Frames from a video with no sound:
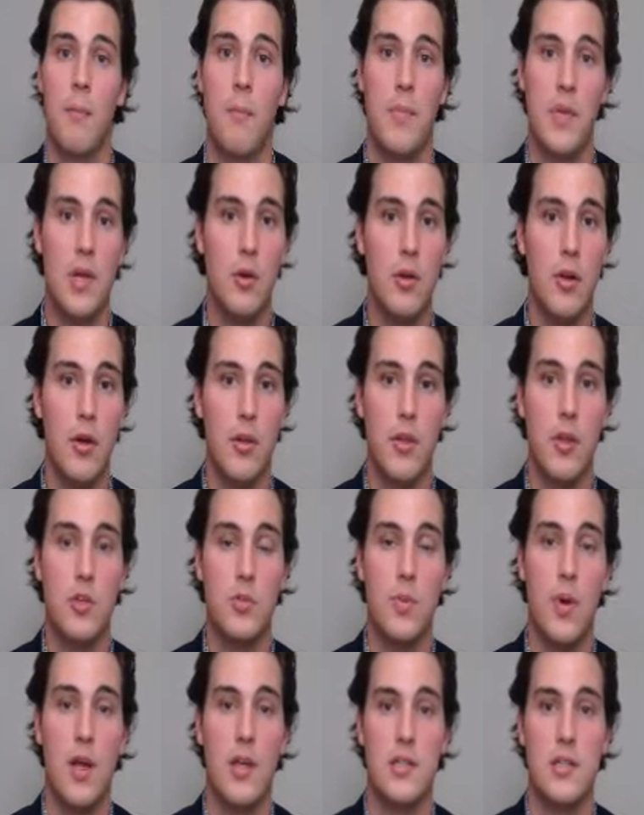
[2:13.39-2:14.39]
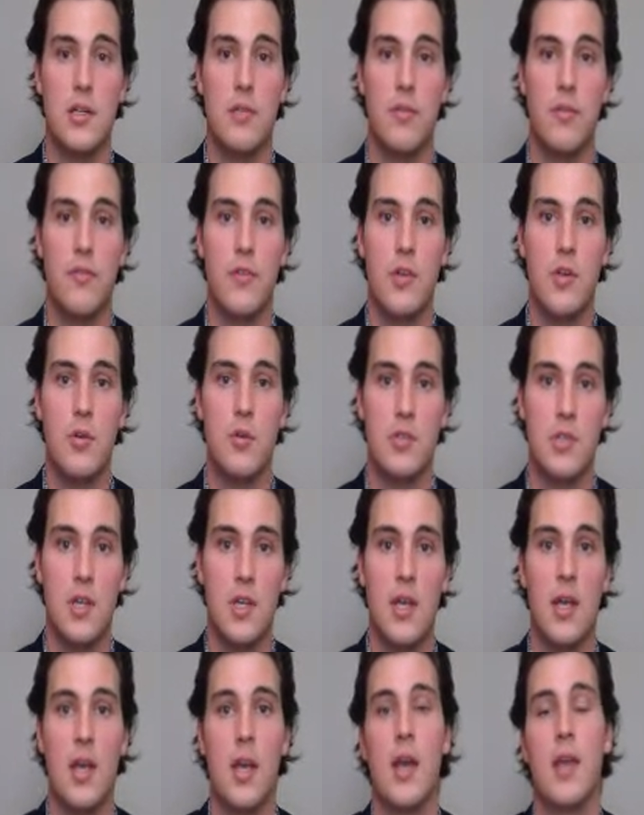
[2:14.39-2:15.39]
build on those positive reviews,
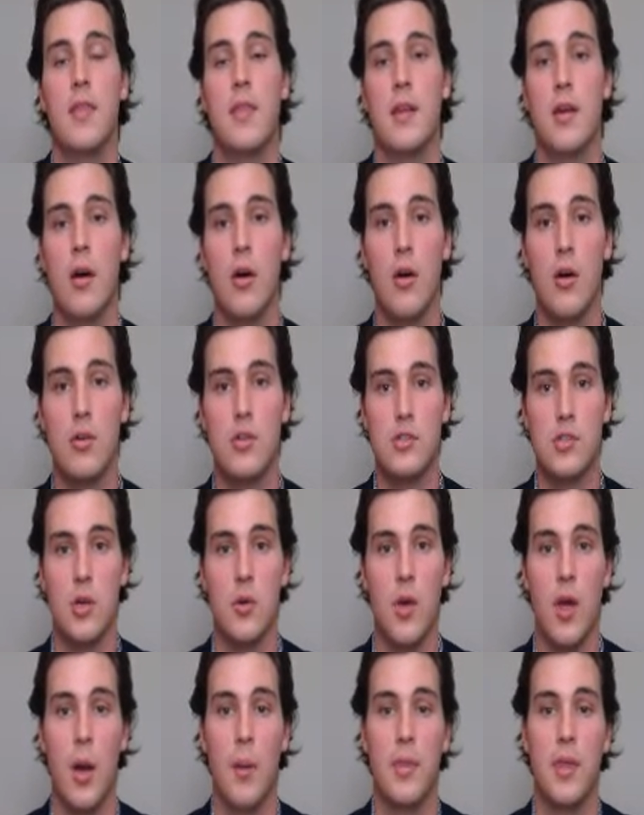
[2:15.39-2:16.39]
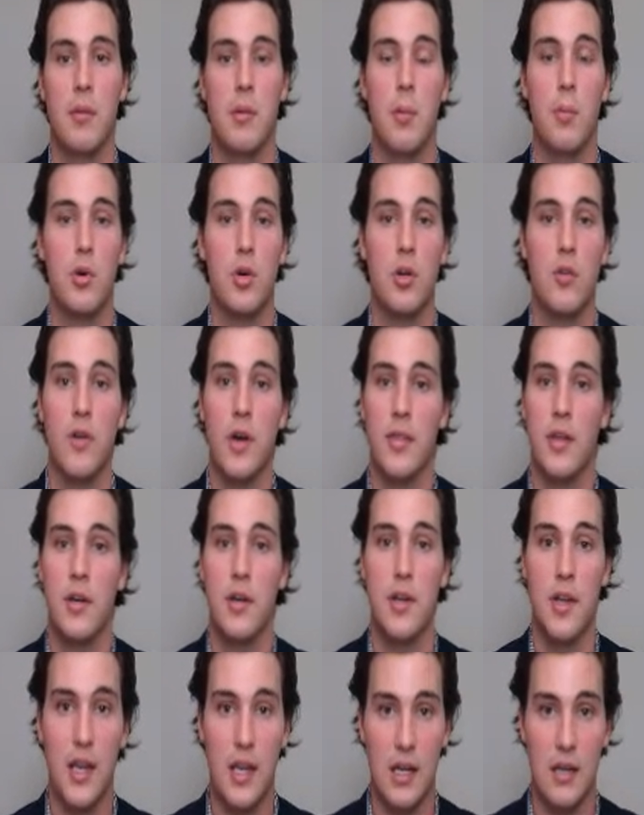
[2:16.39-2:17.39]
and then also help them improve on their
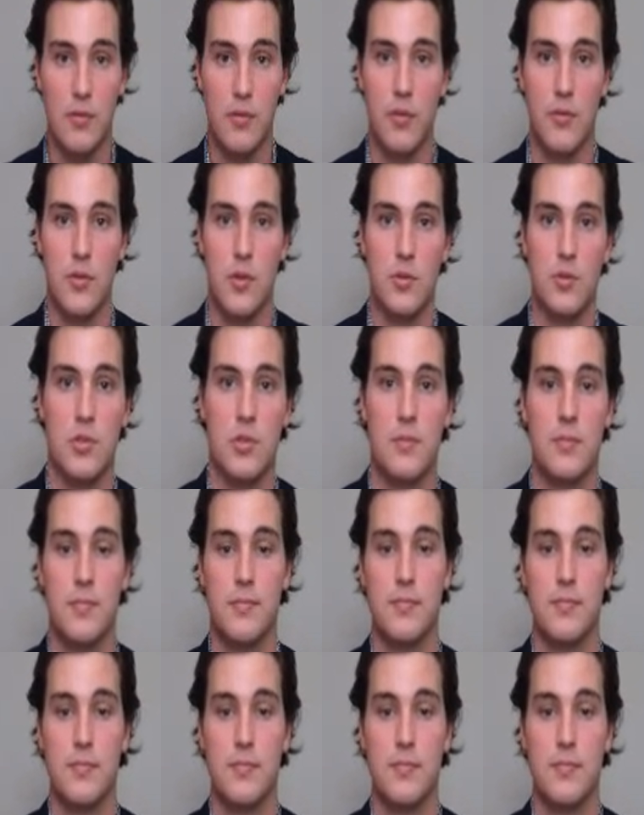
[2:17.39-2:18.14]
negative reviews.